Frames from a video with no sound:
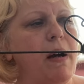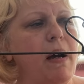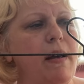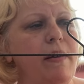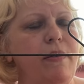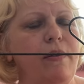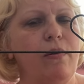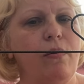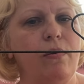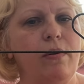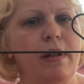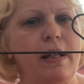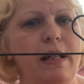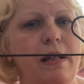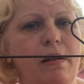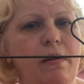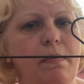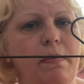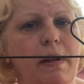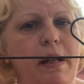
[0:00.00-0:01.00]
I thought
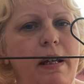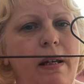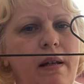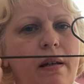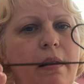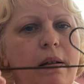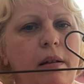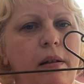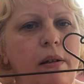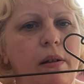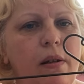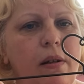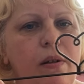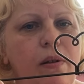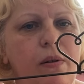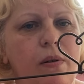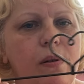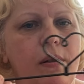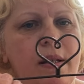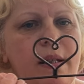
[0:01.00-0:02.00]
these would be, you know, you
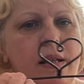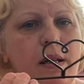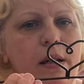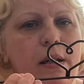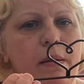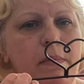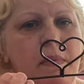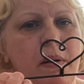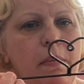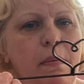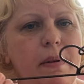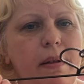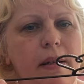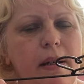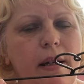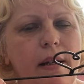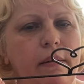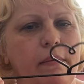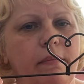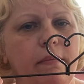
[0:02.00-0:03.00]
could slide them up and
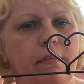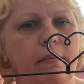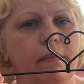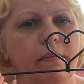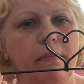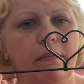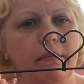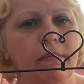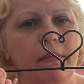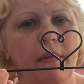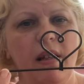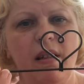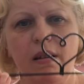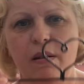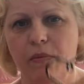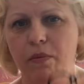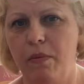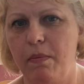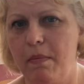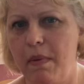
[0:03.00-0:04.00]
down. I
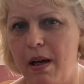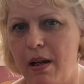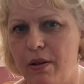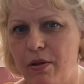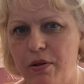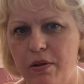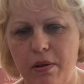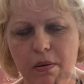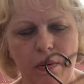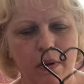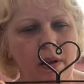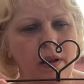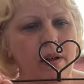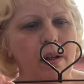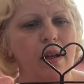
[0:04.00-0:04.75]
don't want much, do I?